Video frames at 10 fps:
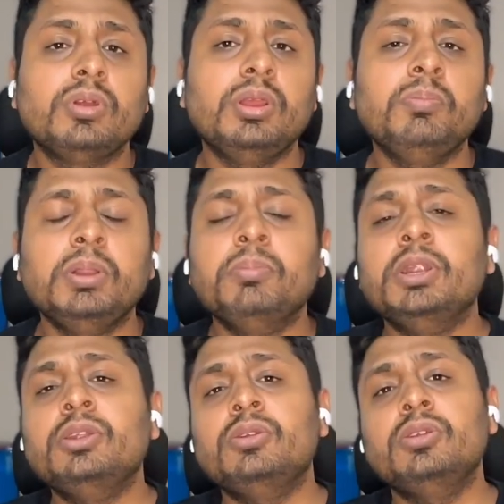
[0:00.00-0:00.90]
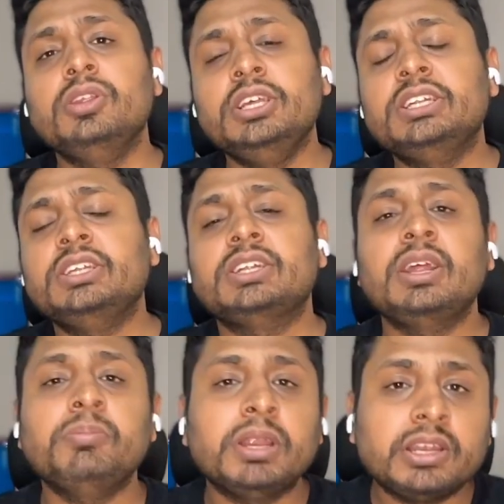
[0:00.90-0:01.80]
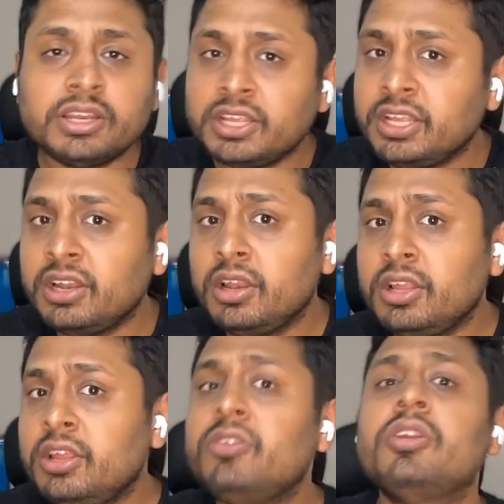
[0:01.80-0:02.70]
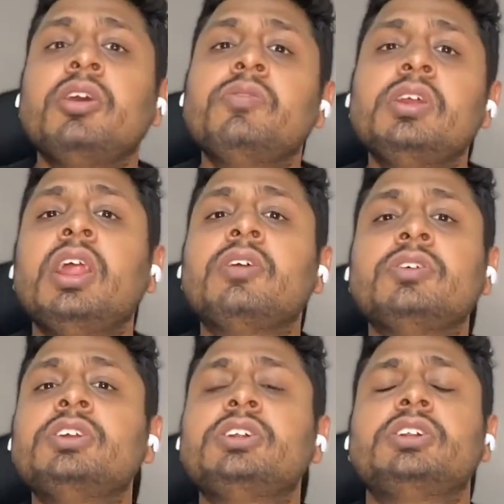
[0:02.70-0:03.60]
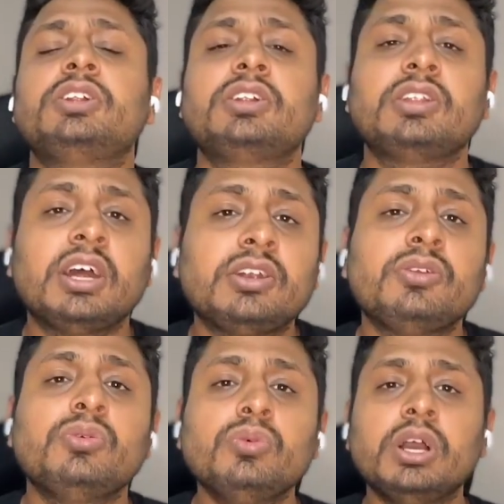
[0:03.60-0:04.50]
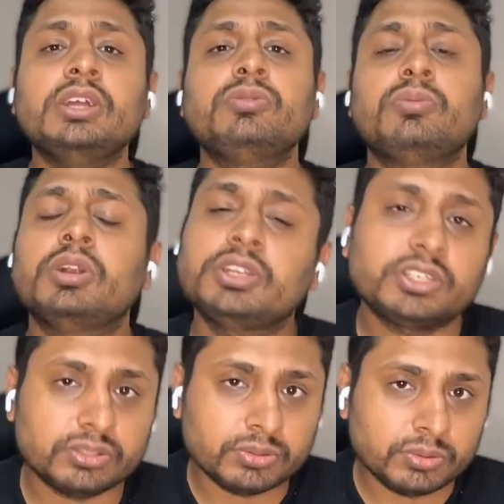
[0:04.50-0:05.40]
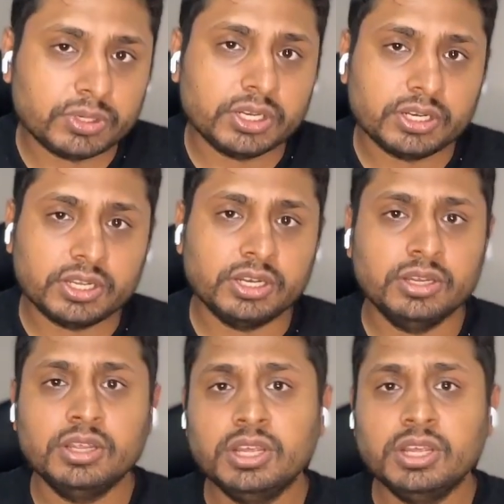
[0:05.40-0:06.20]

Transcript: implement these design pattern in each and every languages that you guys want us to do it in.